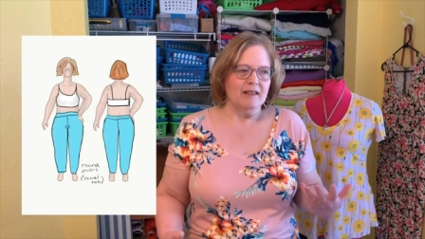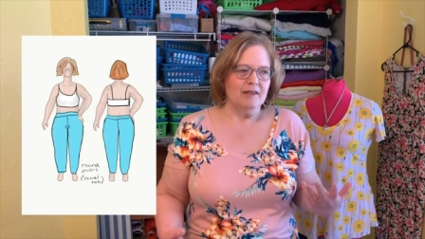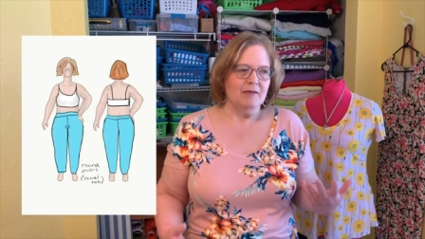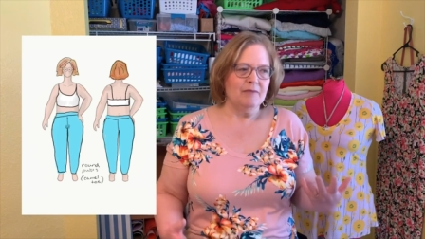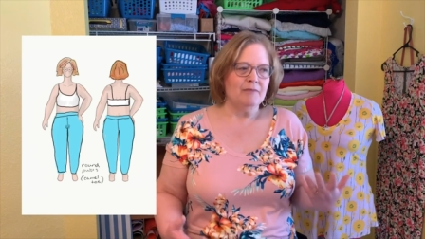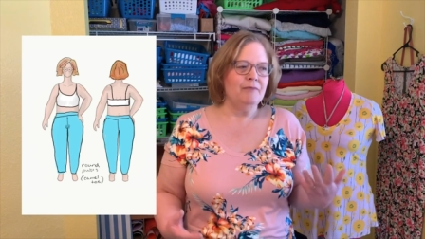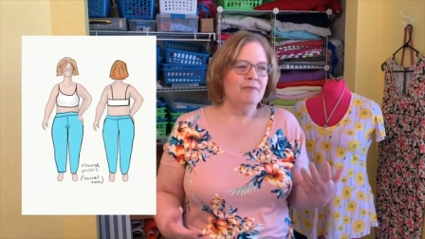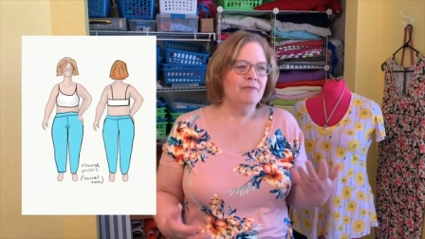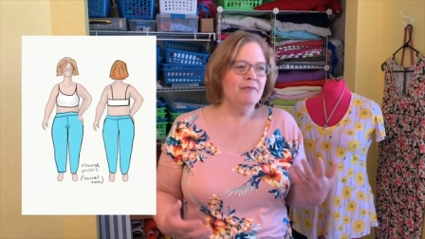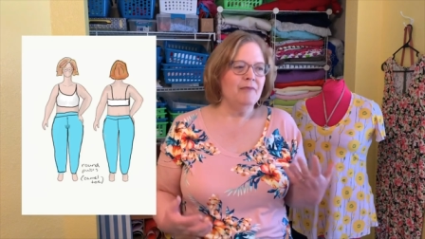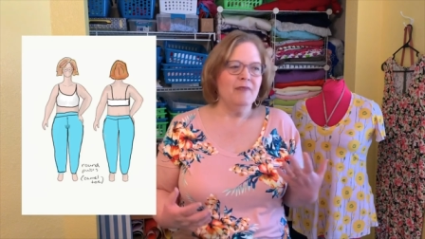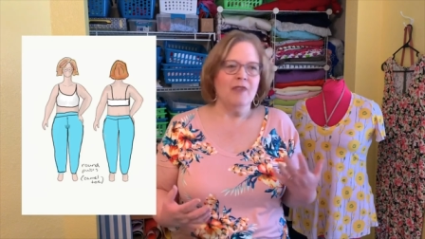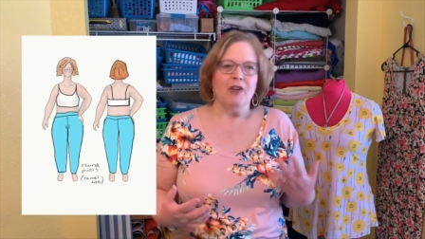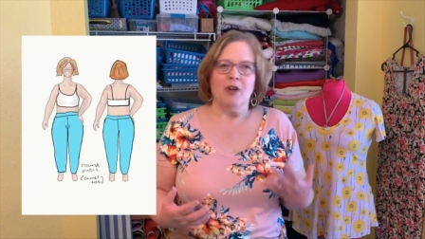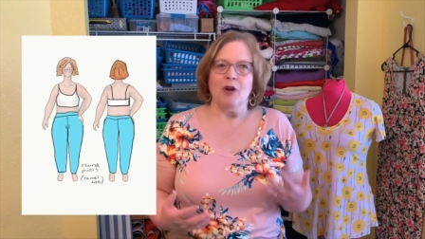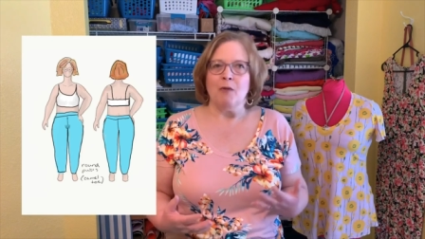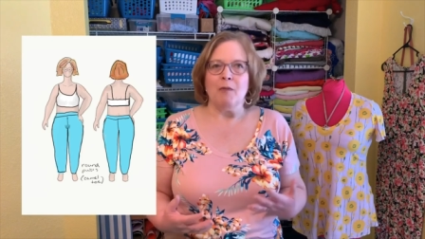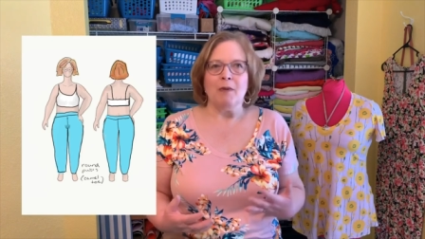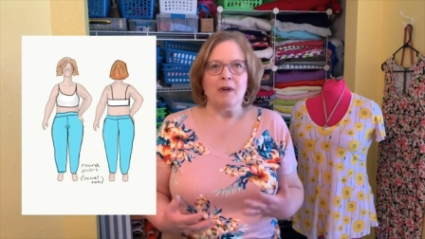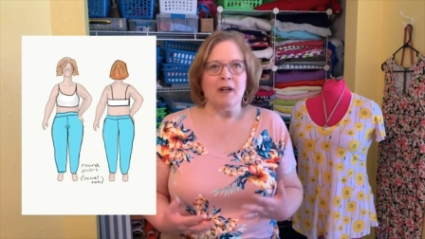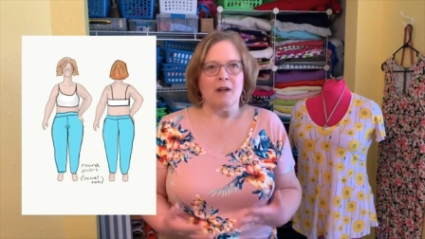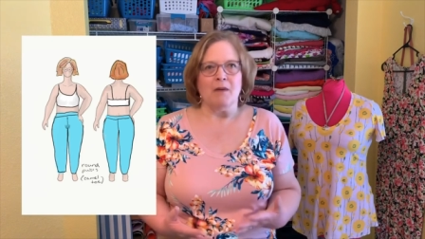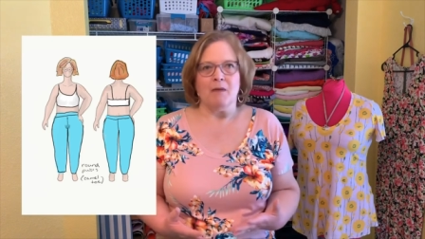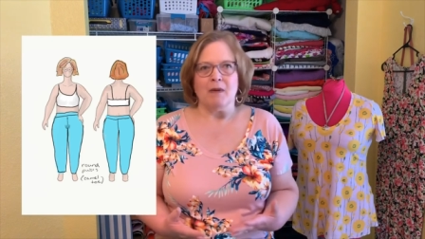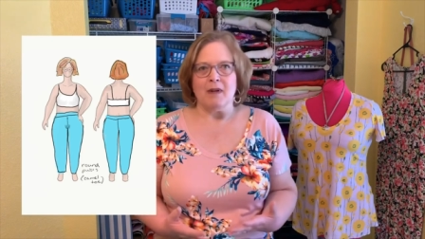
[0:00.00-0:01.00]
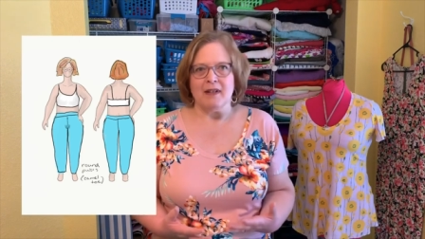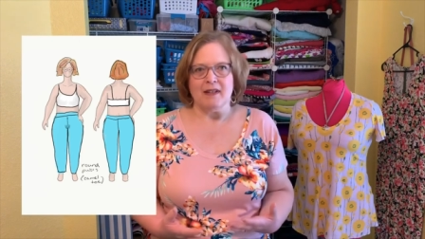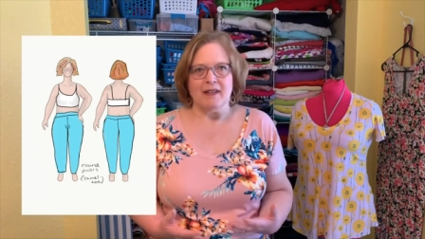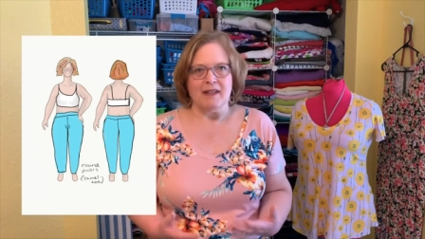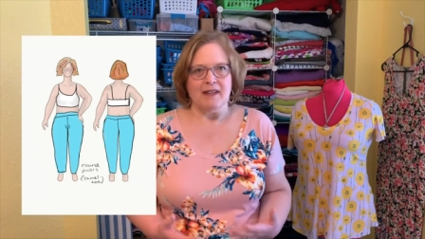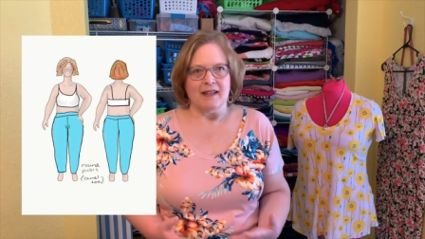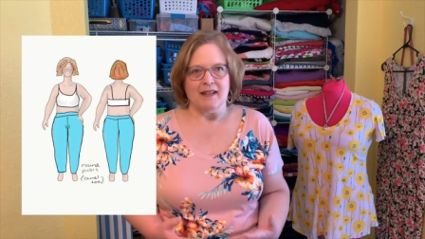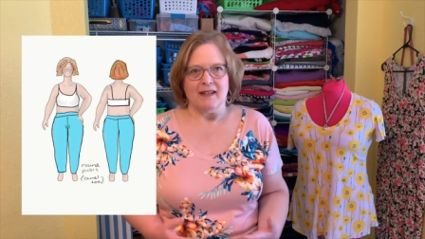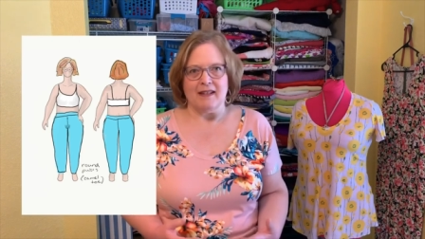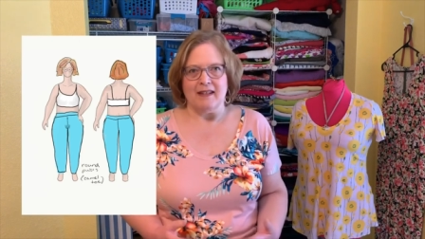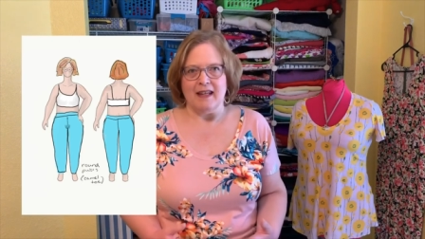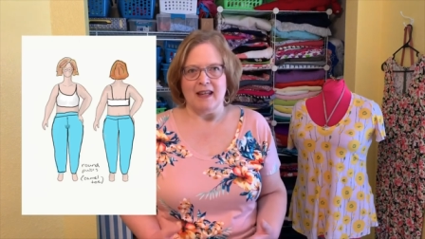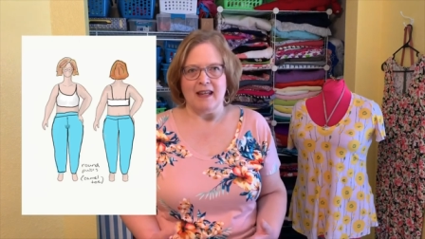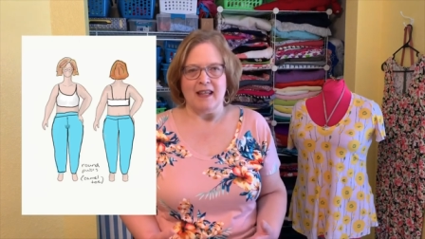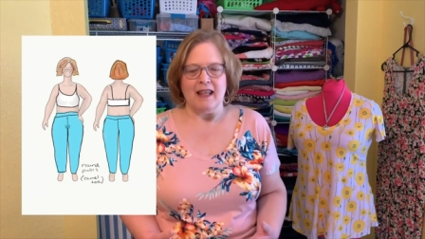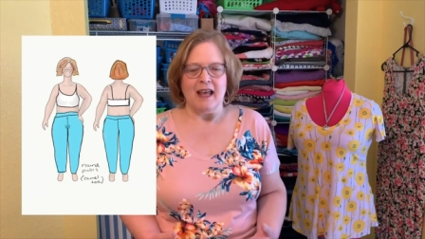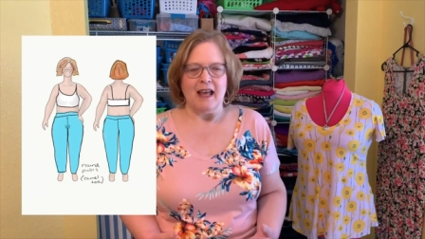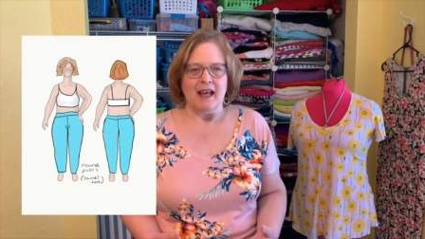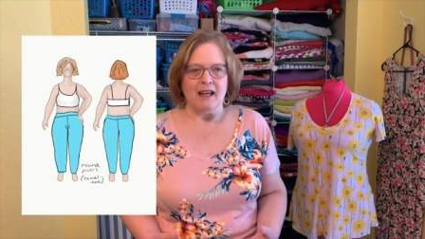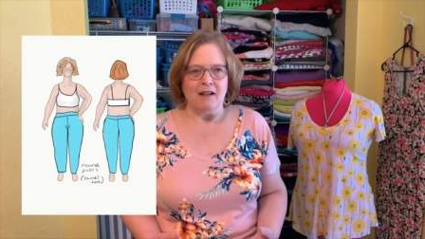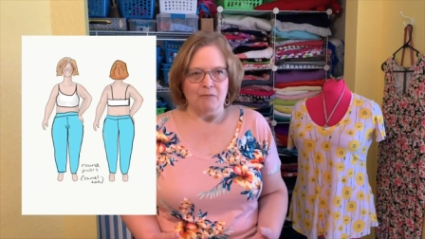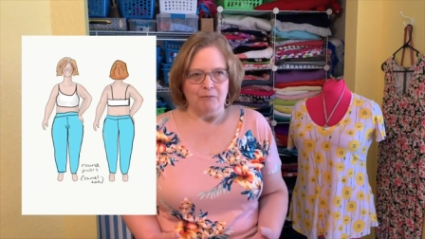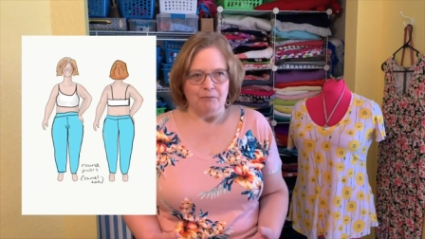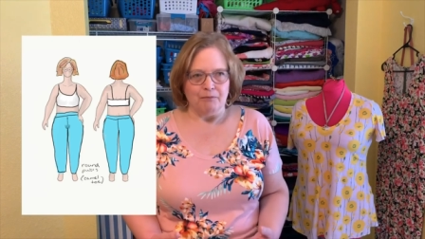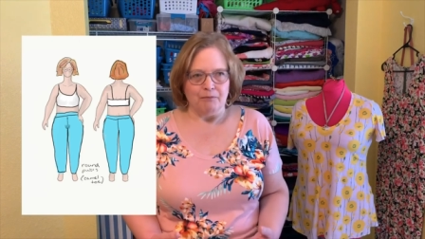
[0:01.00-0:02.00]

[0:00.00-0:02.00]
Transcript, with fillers: Nobody wants to see that.